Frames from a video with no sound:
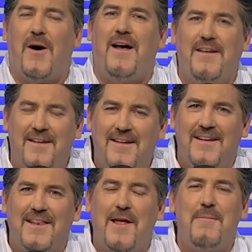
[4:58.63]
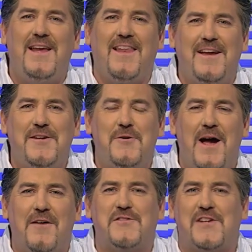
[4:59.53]
But let me let you
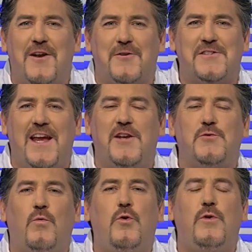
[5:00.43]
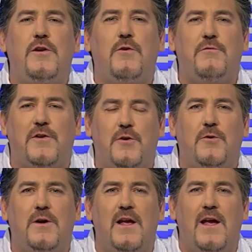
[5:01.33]
have center stage. Who do you
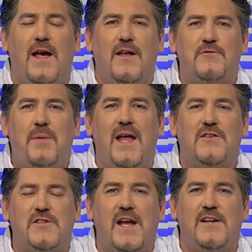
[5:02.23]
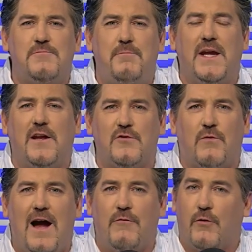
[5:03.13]
view as Penn State's biggest
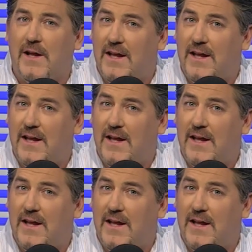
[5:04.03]
rivalry?